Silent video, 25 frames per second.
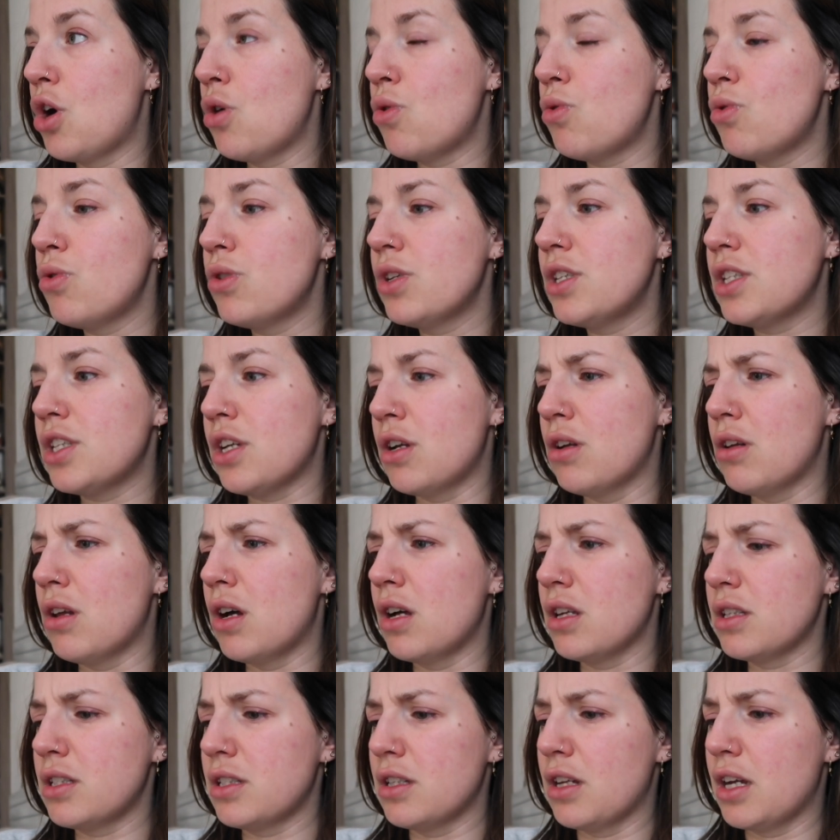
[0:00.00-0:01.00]
Also,
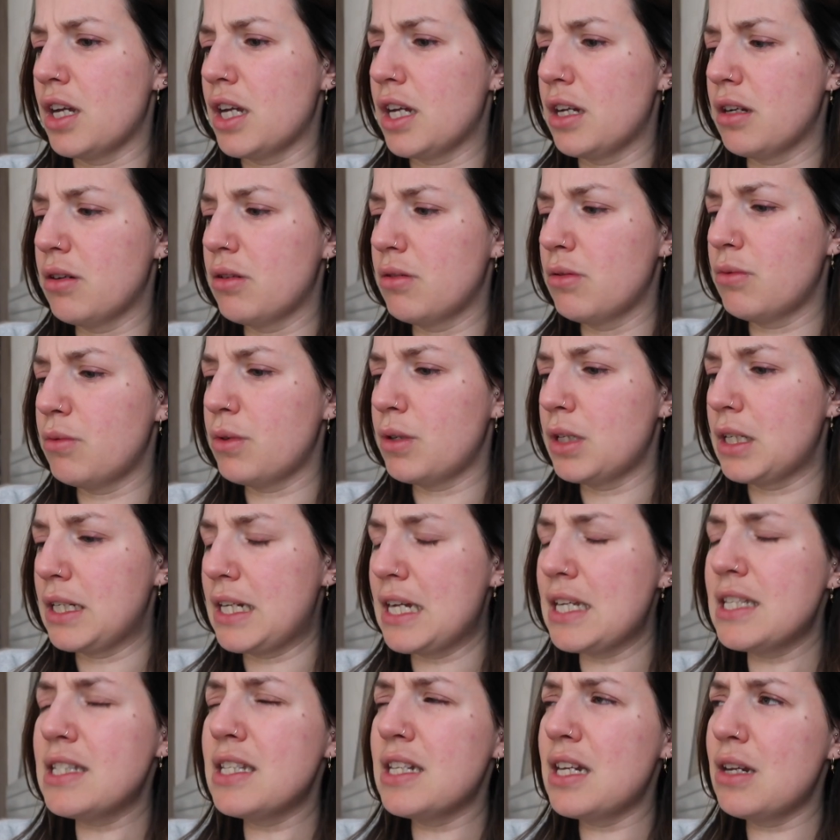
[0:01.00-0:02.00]

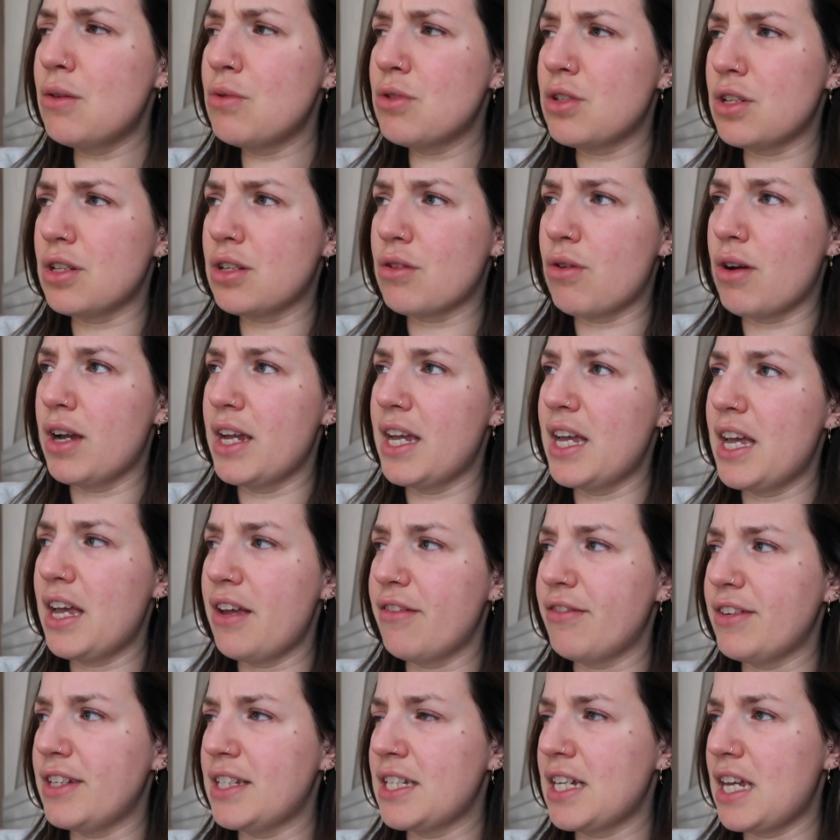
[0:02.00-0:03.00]
yesterday was just quite a
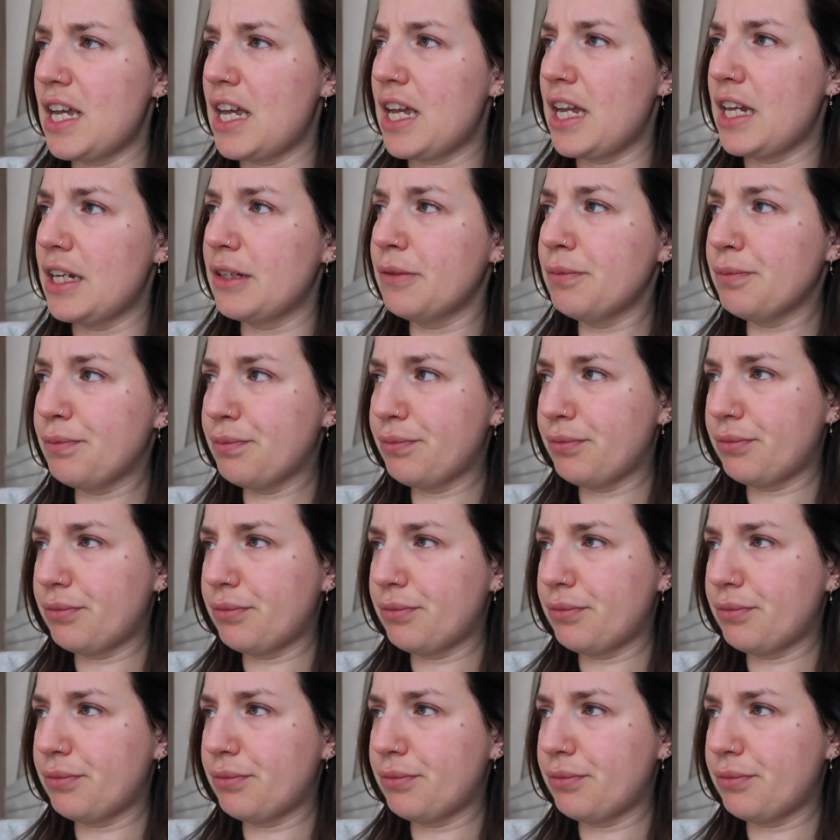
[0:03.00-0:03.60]
heavy day,